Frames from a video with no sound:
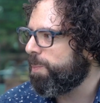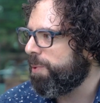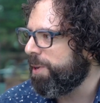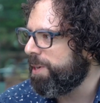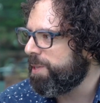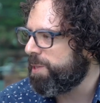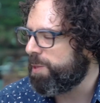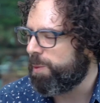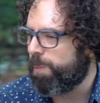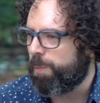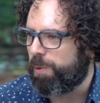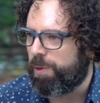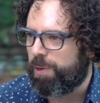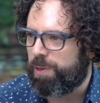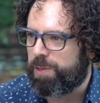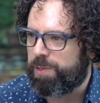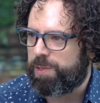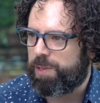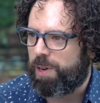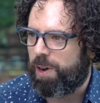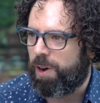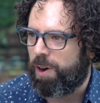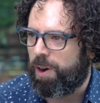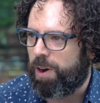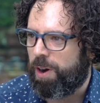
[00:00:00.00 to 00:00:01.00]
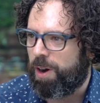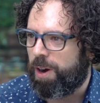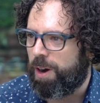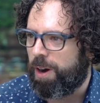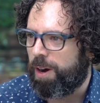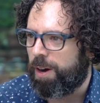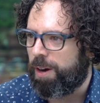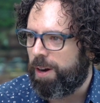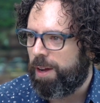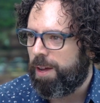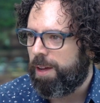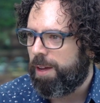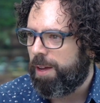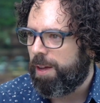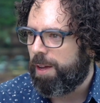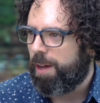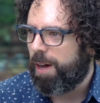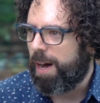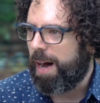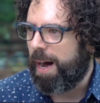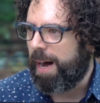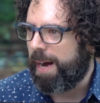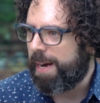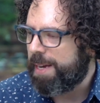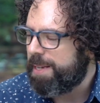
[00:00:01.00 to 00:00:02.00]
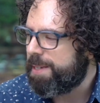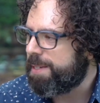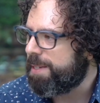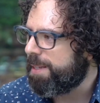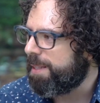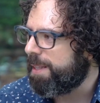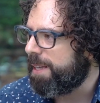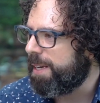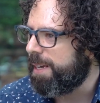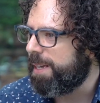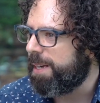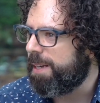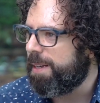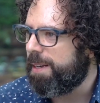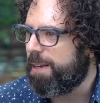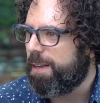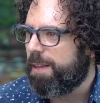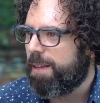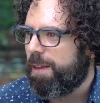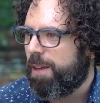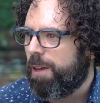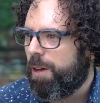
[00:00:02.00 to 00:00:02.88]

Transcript: principals are isolated.